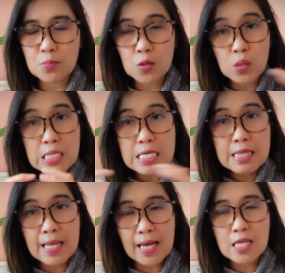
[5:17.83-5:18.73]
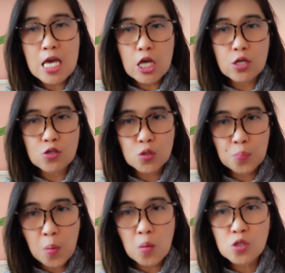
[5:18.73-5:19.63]
But within that, you're
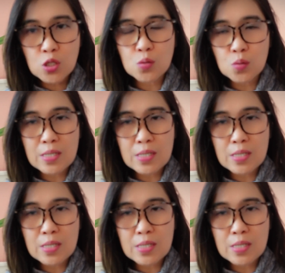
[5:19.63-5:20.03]
supposed to,